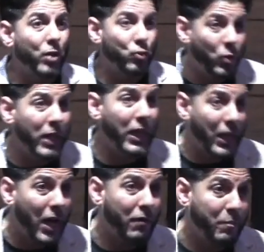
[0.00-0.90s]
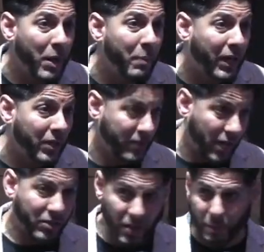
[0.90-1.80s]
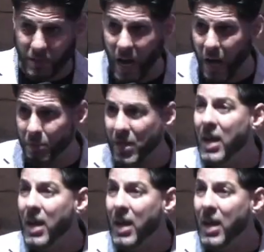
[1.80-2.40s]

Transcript: really love me because there are some times